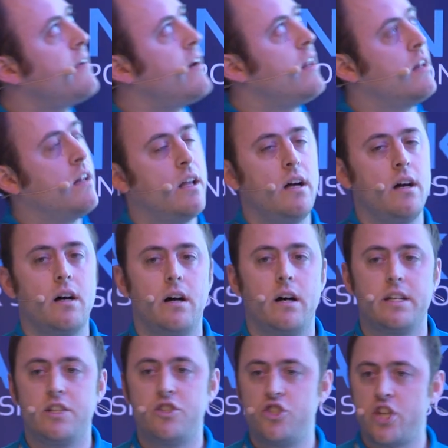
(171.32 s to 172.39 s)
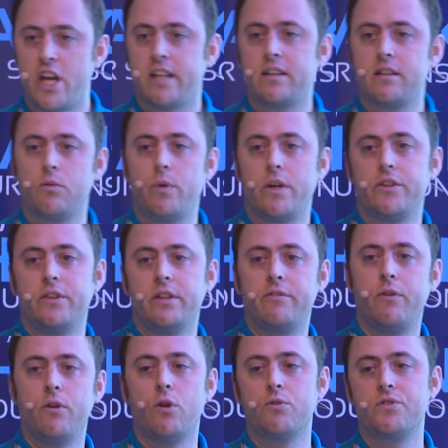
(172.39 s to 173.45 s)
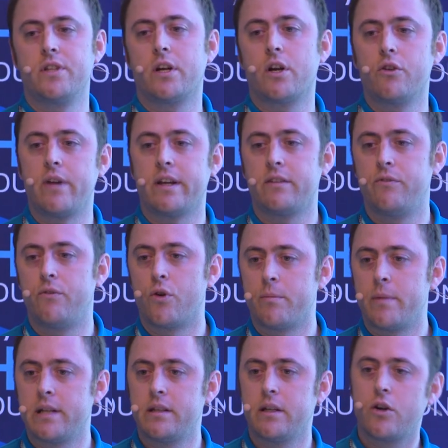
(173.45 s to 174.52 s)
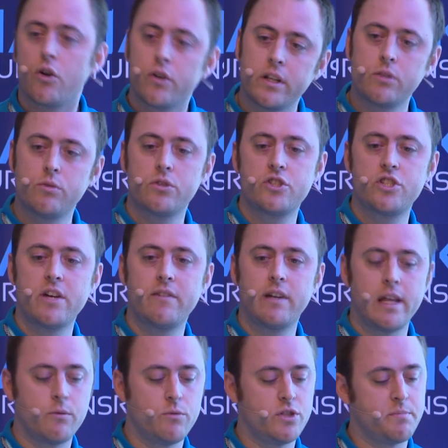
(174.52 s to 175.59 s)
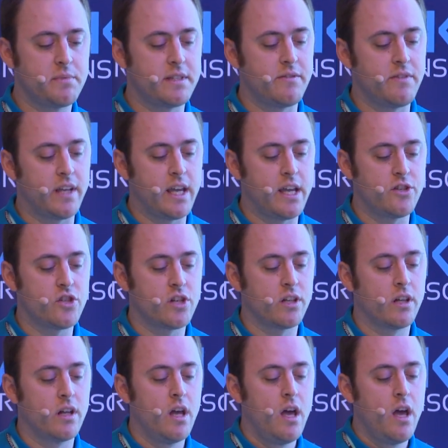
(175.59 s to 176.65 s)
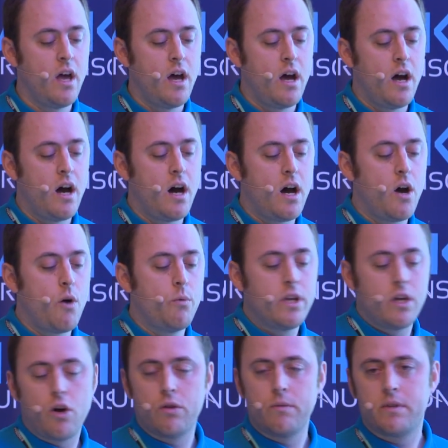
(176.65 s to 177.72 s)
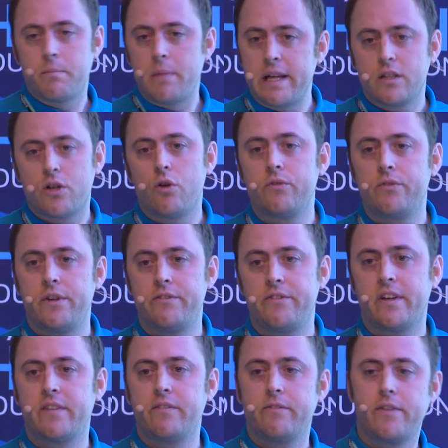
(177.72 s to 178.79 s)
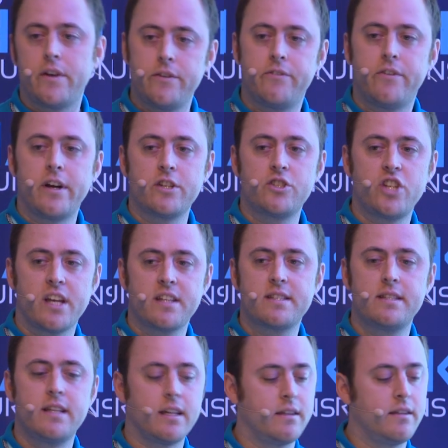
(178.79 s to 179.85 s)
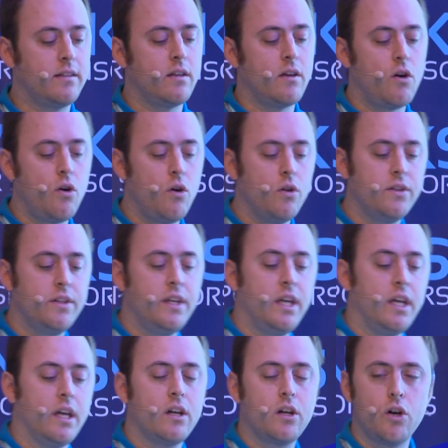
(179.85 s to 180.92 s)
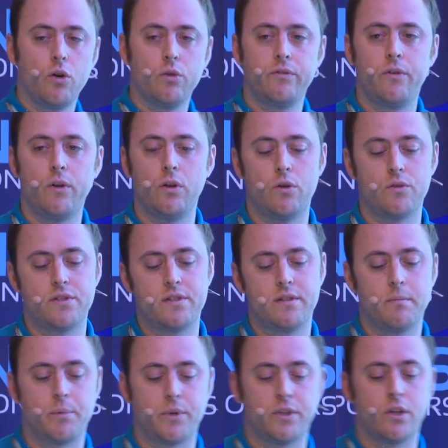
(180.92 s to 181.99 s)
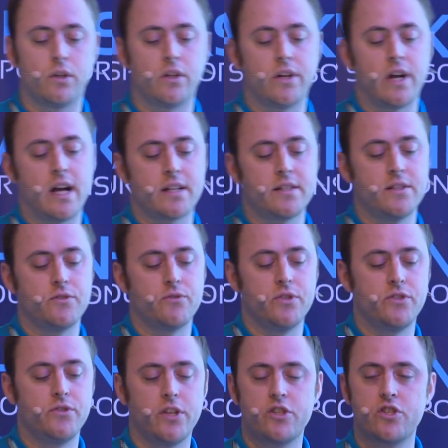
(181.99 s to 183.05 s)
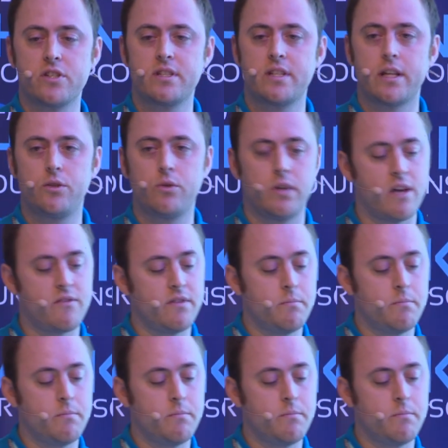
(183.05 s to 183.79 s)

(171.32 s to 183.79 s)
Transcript: file is checked whether it follows the correct format according to the Java language specification. The bytecode verifier checks that all the code follows the particular access restrictions that you have